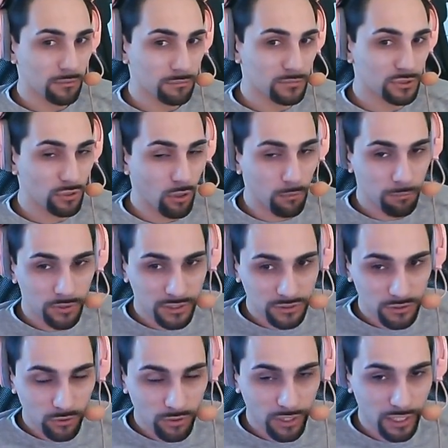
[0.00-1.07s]
Stomping
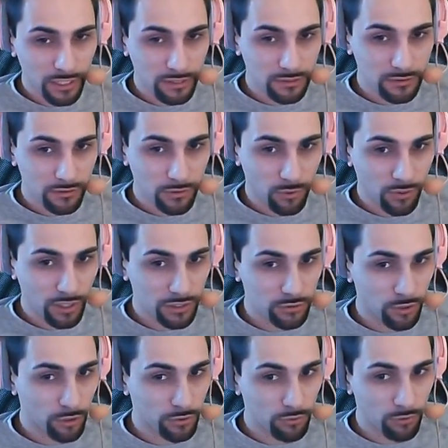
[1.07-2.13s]
is okay. You can
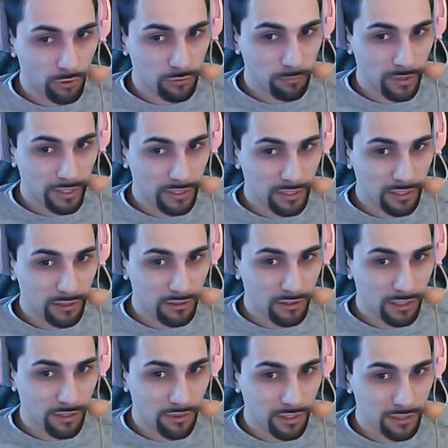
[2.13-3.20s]
turn around back air
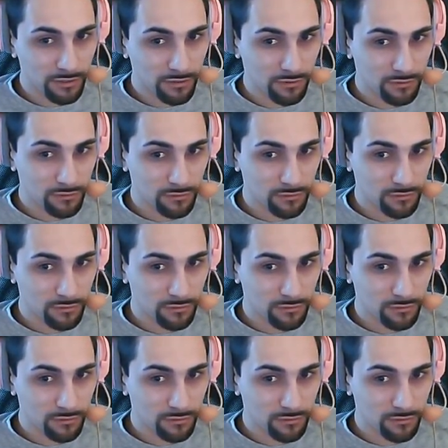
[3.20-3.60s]
and then